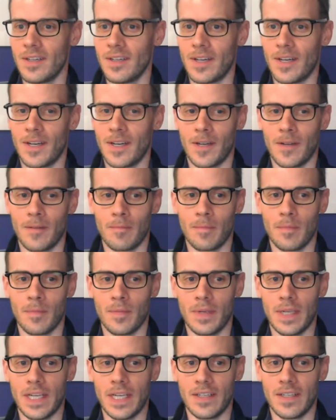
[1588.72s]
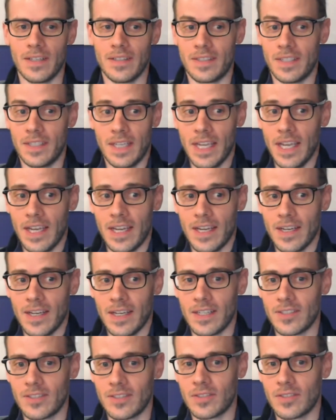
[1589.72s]

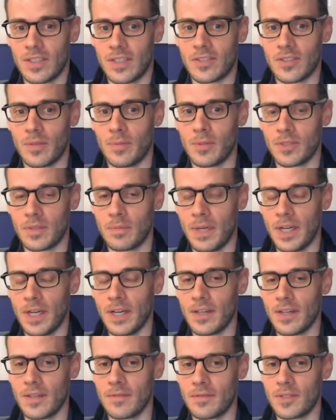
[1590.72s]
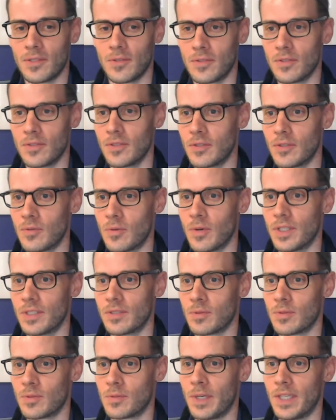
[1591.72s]
Today, it's almost imperative to dilute
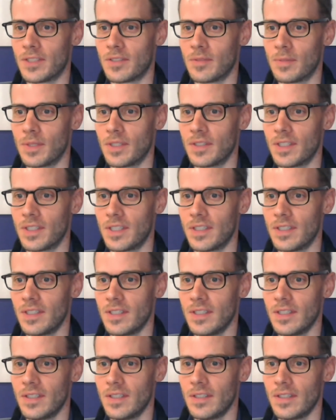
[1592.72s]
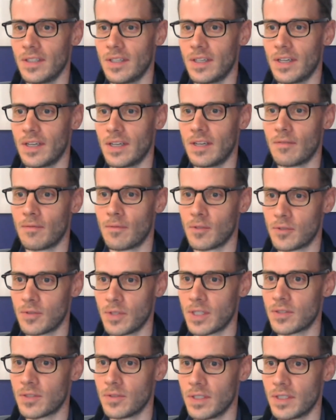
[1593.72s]
one's responsibility
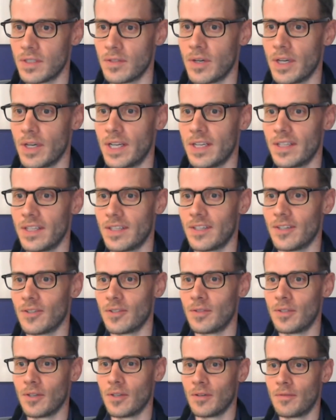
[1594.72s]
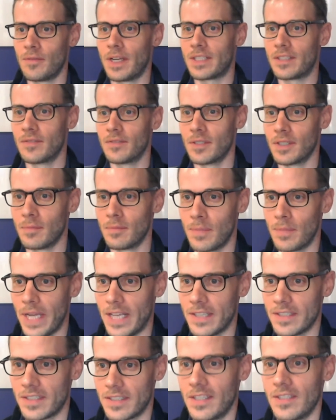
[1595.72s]
infrastructurally, right? You're effectively
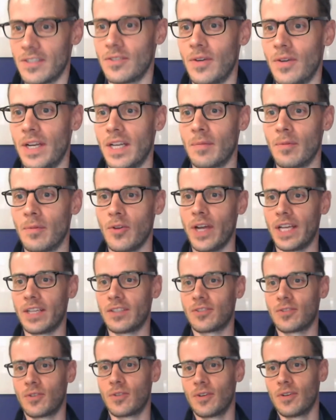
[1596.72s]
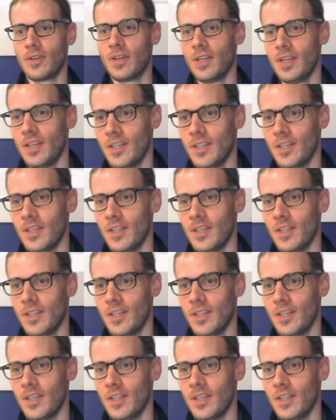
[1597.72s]
passing it to AWS or